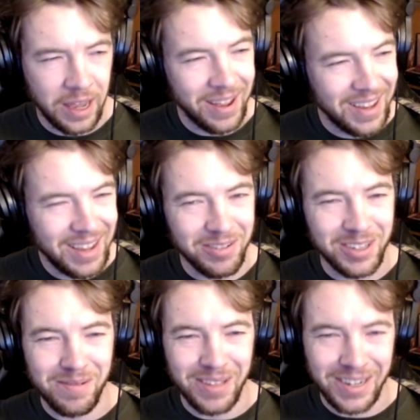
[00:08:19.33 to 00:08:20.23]
Even
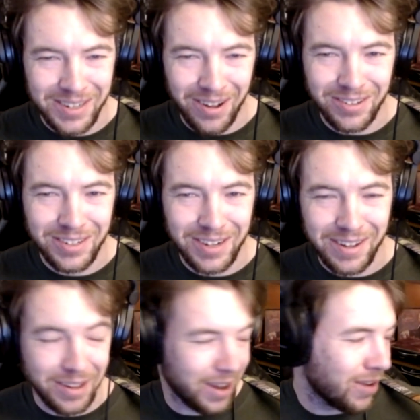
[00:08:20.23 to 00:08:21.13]
some like solid state,
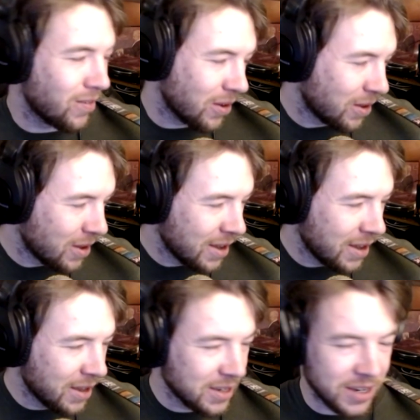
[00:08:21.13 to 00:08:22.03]
like I have a
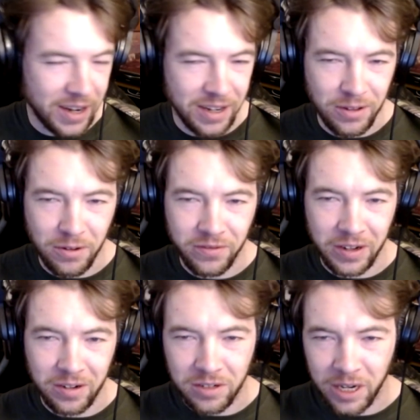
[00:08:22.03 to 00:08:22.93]
tiny little
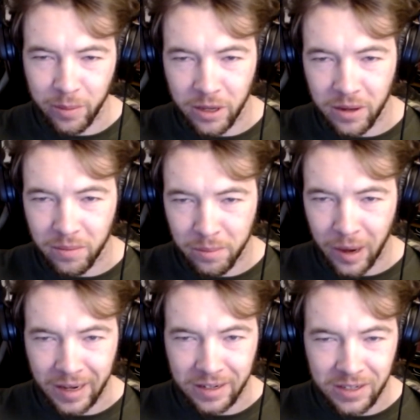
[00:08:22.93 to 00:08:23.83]
Fender Champion
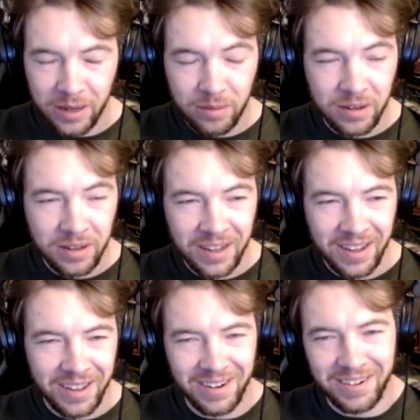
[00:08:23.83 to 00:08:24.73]
practice amp,
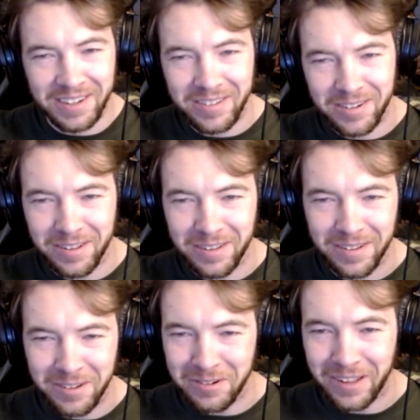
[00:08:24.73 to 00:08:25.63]
and it sounds good
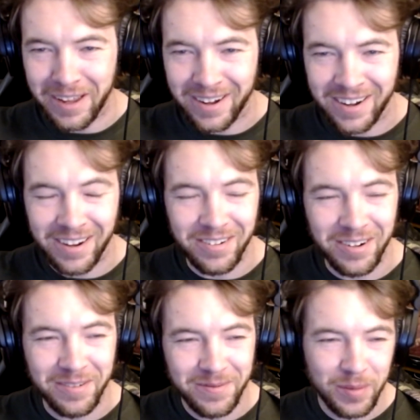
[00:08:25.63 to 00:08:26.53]
through that. I don't know.
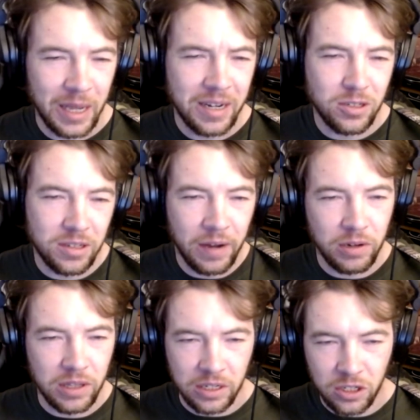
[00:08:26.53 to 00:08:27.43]
And
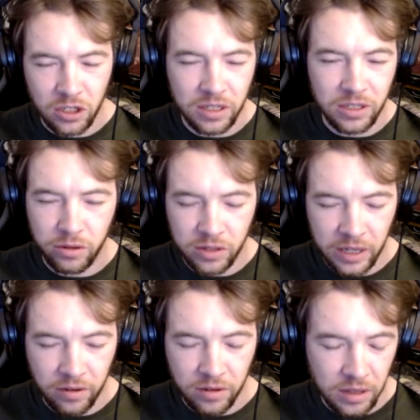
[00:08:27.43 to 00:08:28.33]
everything's just its own
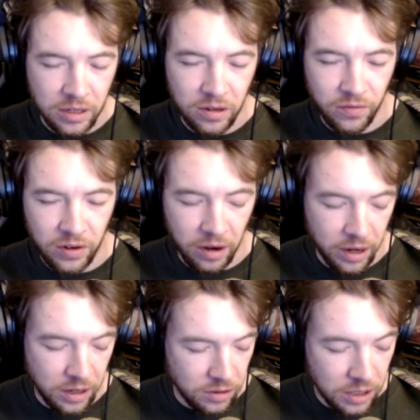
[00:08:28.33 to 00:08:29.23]
sound that you can figure out how
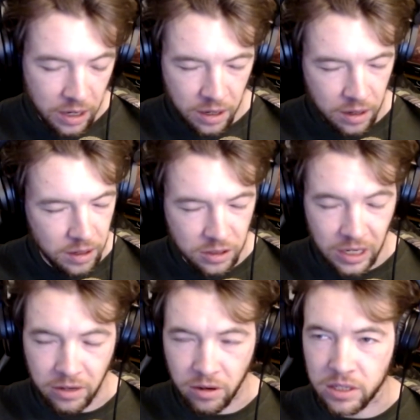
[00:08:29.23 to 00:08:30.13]
to use.
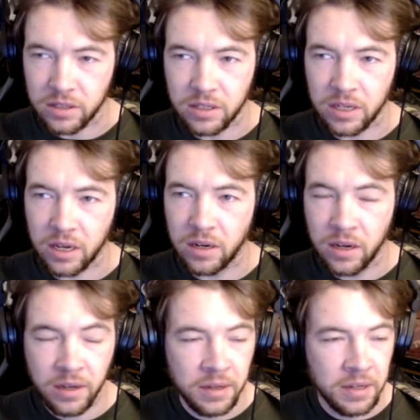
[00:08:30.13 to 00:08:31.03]
Digressions aside,
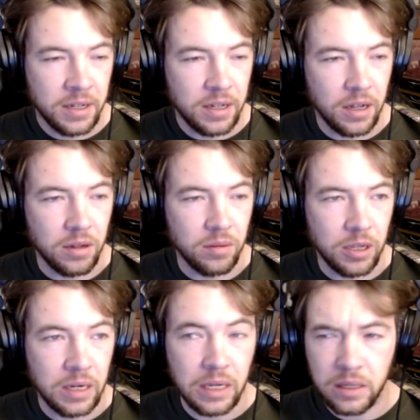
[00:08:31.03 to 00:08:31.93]

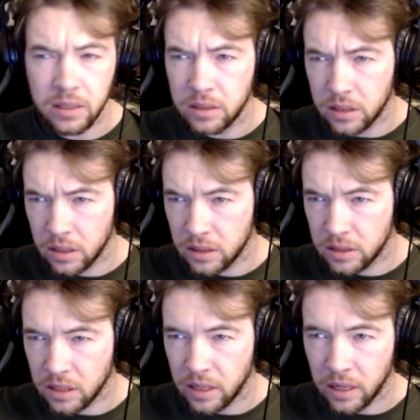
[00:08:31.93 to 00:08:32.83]
it is
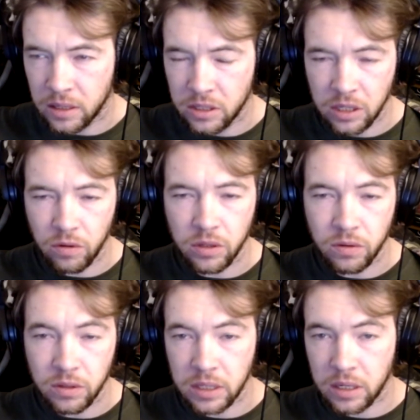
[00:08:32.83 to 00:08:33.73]
Sunday, January
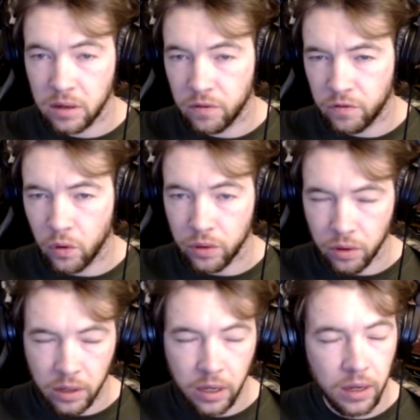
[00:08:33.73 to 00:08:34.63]
22nd,
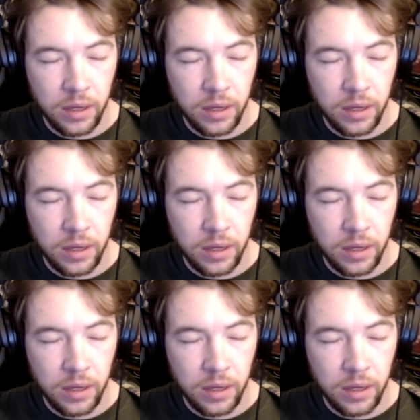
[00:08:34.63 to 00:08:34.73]
4:30